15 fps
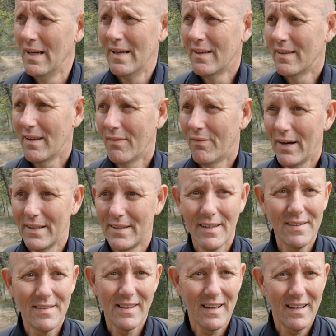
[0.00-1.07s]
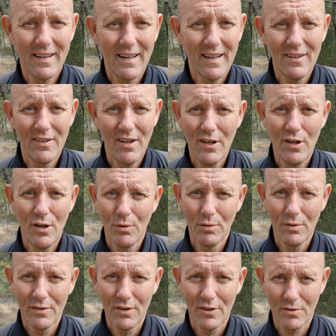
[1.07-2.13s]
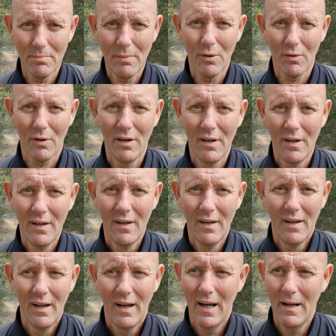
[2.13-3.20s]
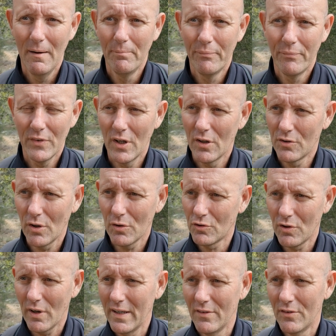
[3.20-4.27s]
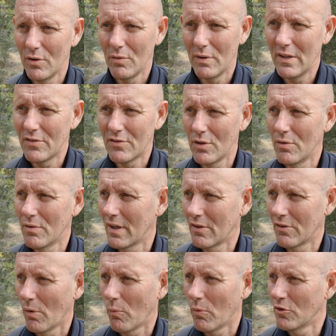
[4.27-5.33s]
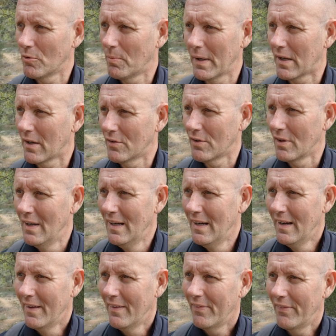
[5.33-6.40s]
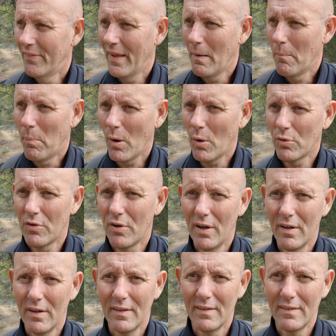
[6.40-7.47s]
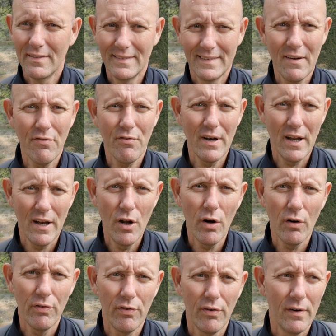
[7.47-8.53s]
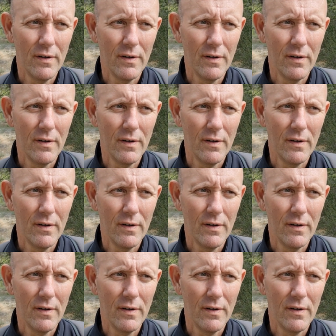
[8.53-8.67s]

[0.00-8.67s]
the advice is to continue to smoke um, you know don't try and do these two things at once because they're both different enough